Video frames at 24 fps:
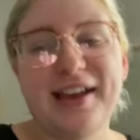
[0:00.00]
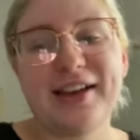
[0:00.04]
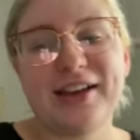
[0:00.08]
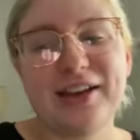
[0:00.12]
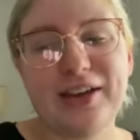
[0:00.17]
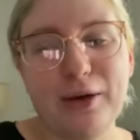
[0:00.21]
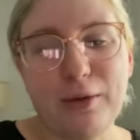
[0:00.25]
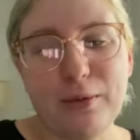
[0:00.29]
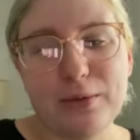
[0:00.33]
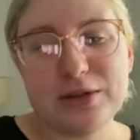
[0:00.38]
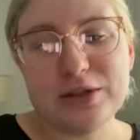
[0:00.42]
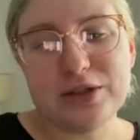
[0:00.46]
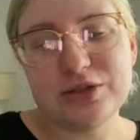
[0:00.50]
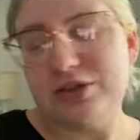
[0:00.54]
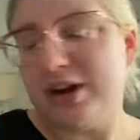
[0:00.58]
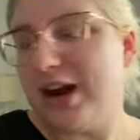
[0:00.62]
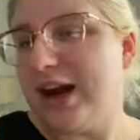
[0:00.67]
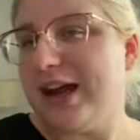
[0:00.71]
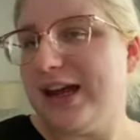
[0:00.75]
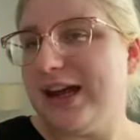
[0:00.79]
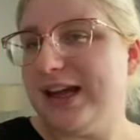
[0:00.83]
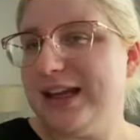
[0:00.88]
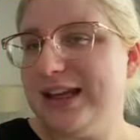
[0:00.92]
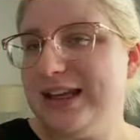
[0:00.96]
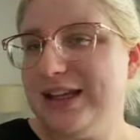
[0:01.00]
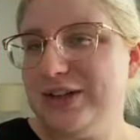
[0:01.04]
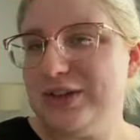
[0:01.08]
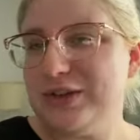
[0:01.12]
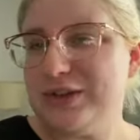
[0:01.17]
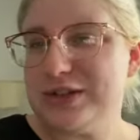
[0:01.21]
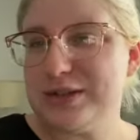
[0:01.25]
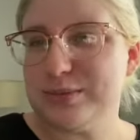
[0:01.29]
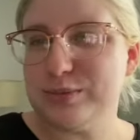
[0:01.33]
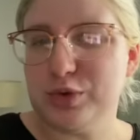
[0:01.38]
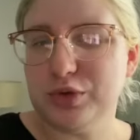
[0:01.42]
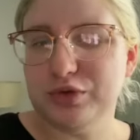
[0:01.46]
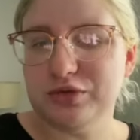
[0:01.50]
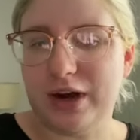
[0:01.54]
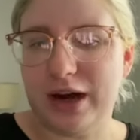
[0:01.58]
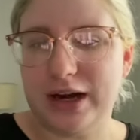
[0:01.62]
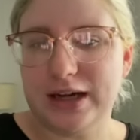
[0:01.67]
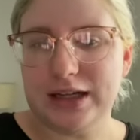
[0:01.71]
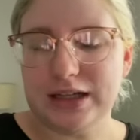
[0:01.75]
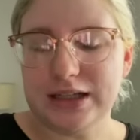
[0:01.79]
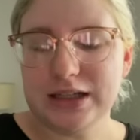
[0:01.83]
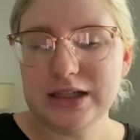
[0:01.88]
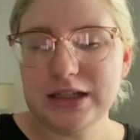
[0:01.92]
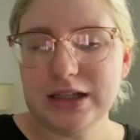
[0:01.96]
going to try and do some more
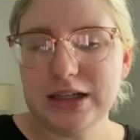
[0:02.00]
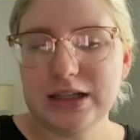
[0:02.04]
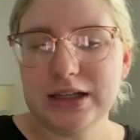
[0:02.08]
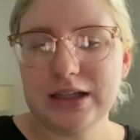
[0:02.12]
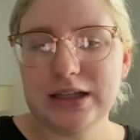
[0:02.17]
writing.